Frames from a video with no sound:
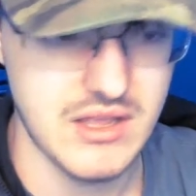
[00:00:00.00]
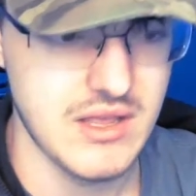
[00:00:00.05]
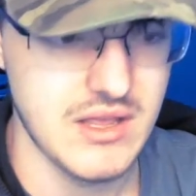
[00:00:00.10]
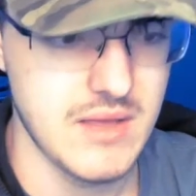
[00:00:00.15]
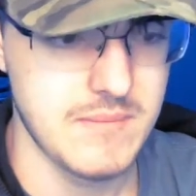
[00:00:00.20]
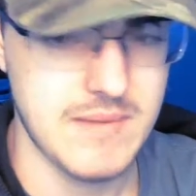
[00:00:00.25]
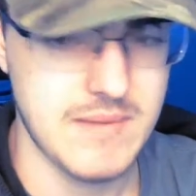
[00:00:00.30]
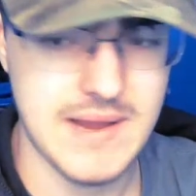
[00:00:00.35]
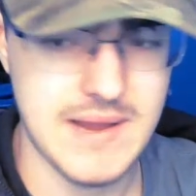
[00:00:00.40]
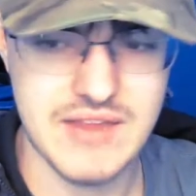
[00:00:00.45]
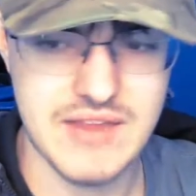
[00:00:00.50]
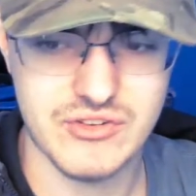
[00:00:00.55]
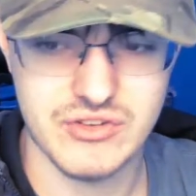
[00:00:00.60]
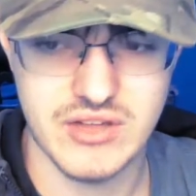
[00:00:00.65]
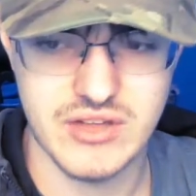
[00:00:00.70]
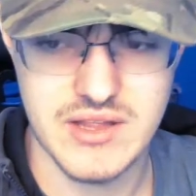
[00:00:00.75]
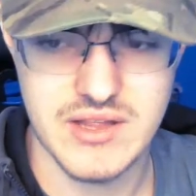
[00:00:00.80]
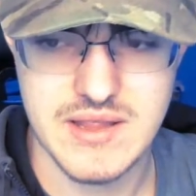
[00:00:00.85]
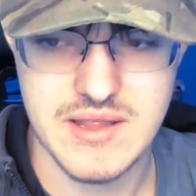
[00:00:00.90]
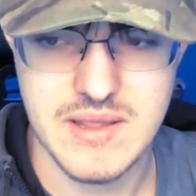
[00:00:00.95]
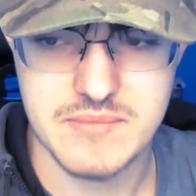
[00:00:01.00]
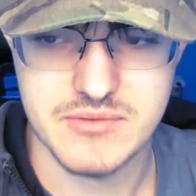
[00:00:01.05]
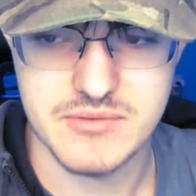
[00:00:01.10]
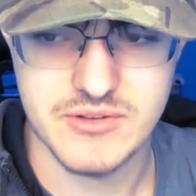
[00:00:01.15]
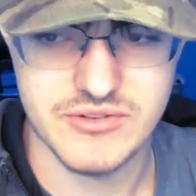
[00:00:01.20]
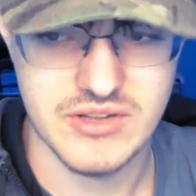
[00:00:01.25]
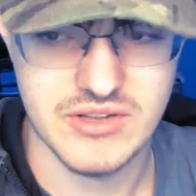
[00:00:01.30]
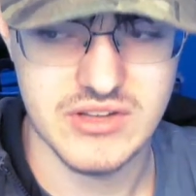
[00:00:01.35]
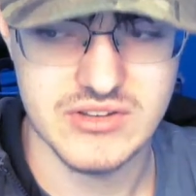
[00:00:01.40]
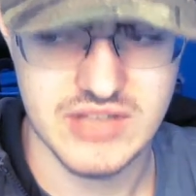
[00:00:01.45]
Basically,
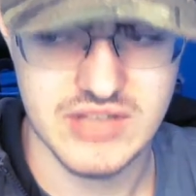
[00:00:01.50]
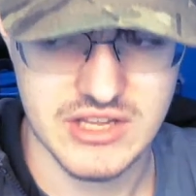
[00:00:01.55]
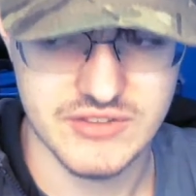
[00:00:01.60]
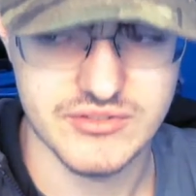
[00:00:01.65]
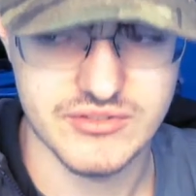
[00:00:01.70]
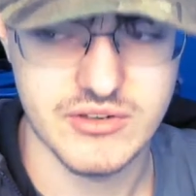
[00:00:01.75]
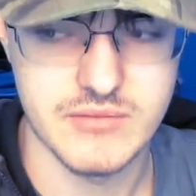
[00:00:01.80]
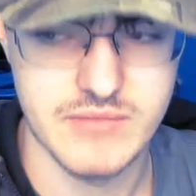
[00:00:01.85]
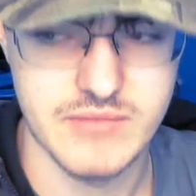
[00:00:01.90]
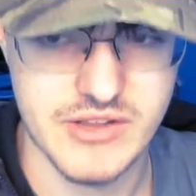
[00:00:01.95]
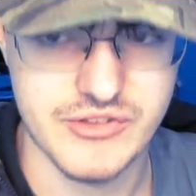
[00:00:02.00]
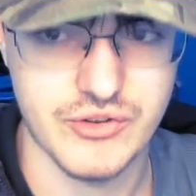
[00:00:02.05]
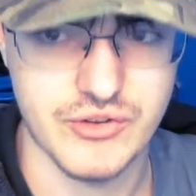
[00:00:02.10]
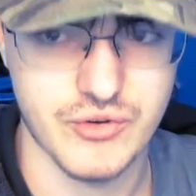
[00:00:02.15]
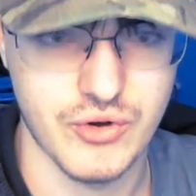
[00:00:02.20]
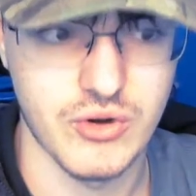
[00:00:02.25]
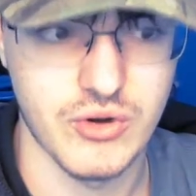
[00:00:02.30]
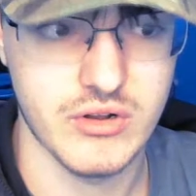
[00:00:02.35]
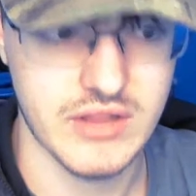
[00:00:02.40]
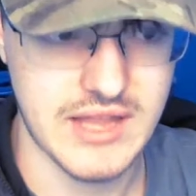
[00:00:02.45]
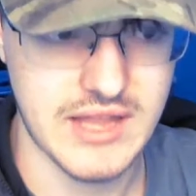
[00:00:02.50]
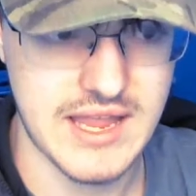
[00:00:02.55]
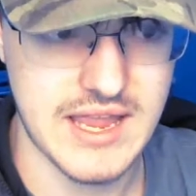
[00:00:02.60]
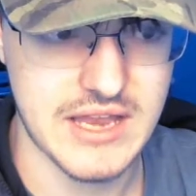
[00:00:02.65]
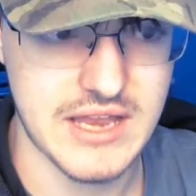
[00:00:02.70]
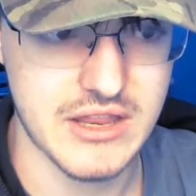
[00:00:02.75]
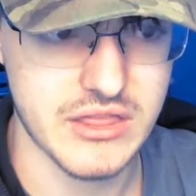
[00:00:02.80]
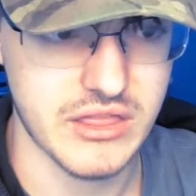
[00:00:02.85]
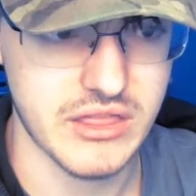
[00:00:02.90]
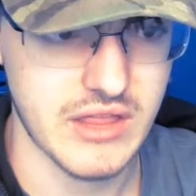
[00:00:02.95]
MCC stands for Mystic Crew
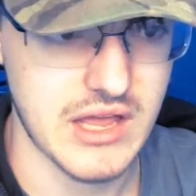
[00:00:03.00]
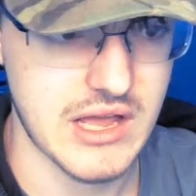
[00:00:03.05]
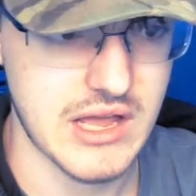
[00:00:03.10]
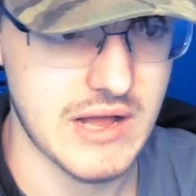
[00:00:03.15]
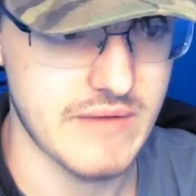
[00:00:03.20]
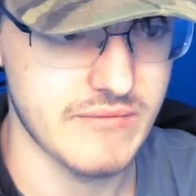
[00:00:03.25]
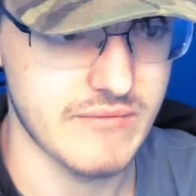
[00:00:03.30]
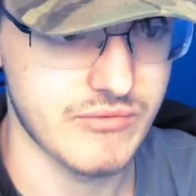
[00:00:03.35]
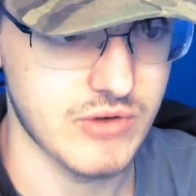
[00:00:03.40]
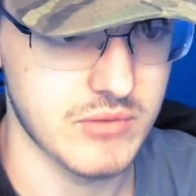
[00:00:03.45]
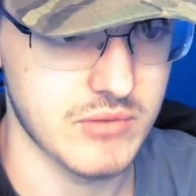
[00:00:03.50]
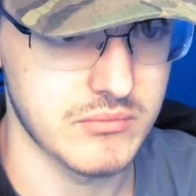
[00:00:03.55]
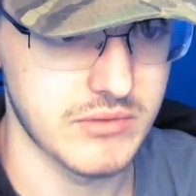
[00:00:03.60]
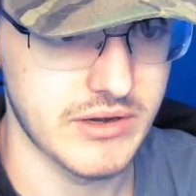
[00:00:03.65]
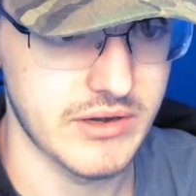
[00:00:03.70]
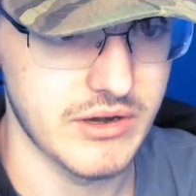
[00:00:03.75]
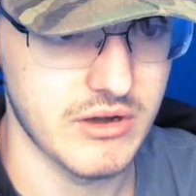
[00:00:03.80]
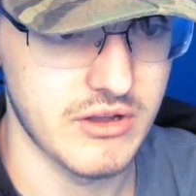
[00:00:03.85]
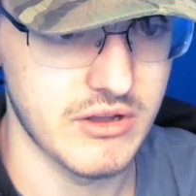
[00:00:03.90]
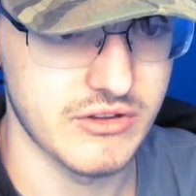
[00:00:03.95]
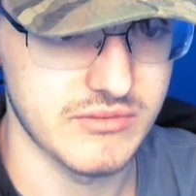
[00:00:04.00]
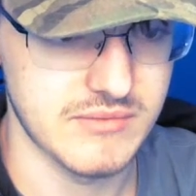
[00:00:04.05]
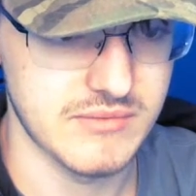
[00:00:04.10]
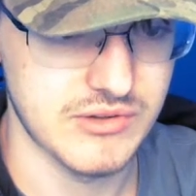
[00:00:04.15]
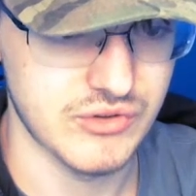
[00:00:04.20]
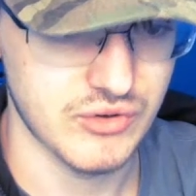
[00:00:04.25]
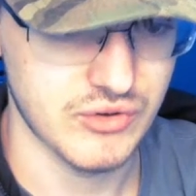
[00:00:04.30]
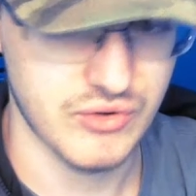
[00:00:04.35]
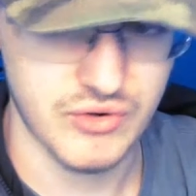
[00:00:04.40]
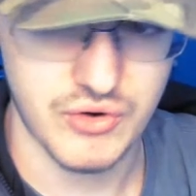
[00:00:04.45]
Clans, um, formerly known as
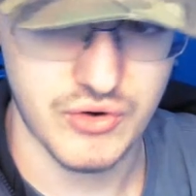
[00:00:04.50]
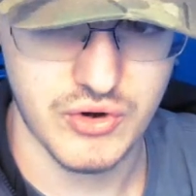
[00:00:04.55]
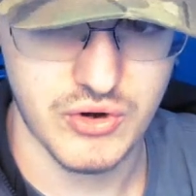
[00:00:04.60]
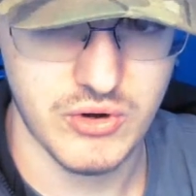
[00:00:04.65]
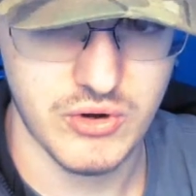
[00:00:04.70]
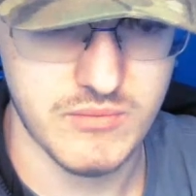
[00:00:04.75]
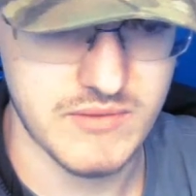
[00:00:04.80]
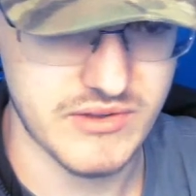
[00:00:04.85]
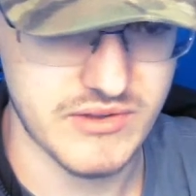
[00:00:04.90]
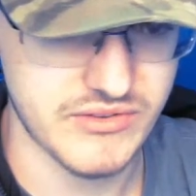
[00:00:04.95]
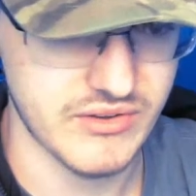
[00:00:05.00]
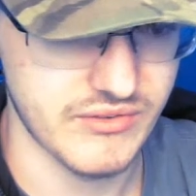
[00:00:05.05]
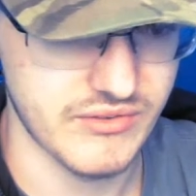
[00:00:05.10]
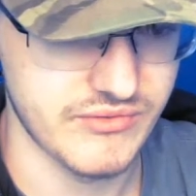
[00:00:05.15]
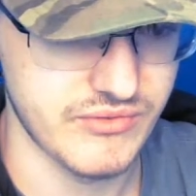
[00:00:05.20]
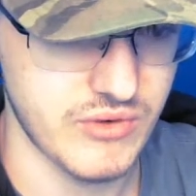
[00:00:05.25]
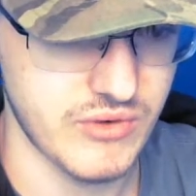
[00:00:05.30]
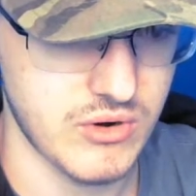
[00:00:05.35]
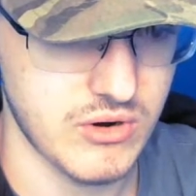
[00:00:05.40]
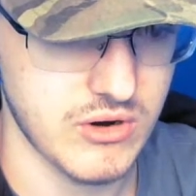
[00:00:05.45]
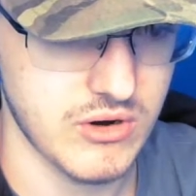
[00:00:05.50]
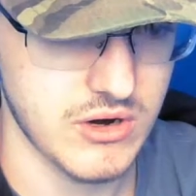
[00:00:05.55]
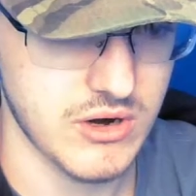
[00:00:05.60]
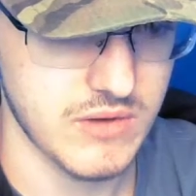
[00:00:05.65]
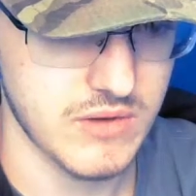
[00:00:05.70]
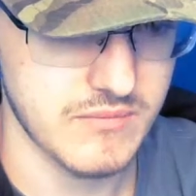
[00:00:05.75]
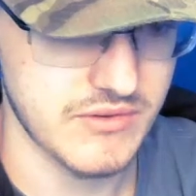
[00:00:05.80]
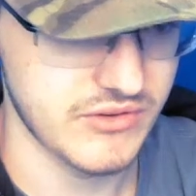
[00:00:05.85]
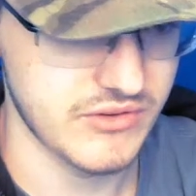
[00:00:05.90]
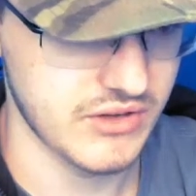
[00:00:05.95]
Mystic Crew, Mystic 4,
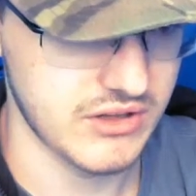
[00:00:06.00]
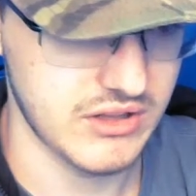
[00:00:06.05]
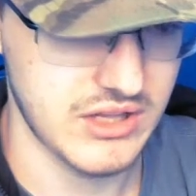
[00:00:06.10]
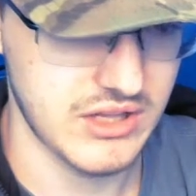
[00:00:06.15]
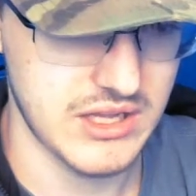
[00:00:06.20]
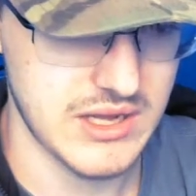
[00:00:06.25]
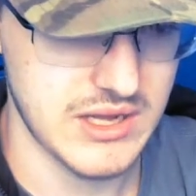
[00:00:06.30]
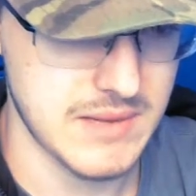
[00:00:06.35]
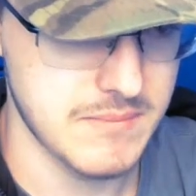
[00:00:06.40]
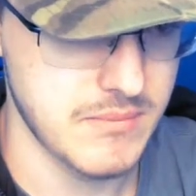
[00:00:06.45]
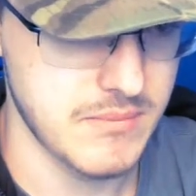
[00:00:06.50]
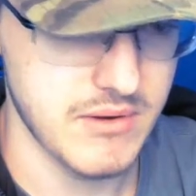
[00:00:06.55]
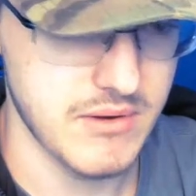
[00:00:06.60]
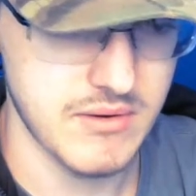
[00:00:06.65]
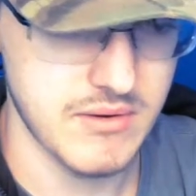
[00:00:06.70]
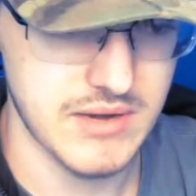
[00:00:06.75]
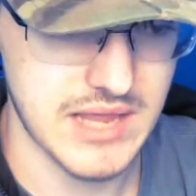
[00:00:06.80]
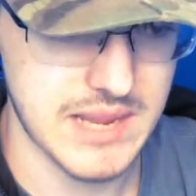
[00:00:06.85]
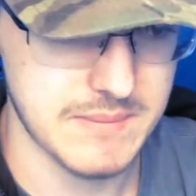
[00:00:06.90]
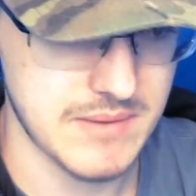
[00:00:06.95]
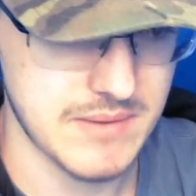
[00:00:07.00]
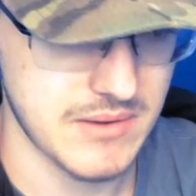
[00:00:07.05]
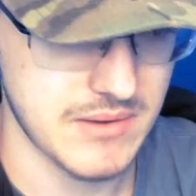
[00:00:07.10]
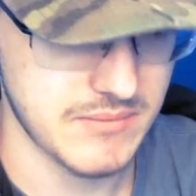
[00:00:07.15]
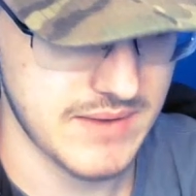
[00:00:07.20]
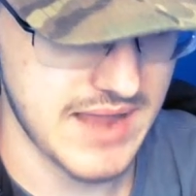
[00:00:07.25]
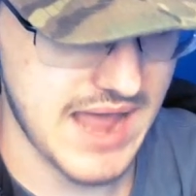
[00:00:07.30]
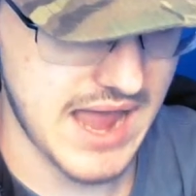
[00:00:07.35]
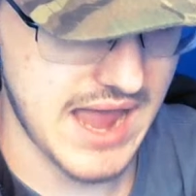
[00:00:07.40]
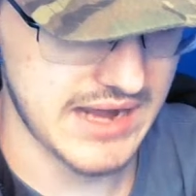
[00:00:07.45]
Mystic Club, you name it, we had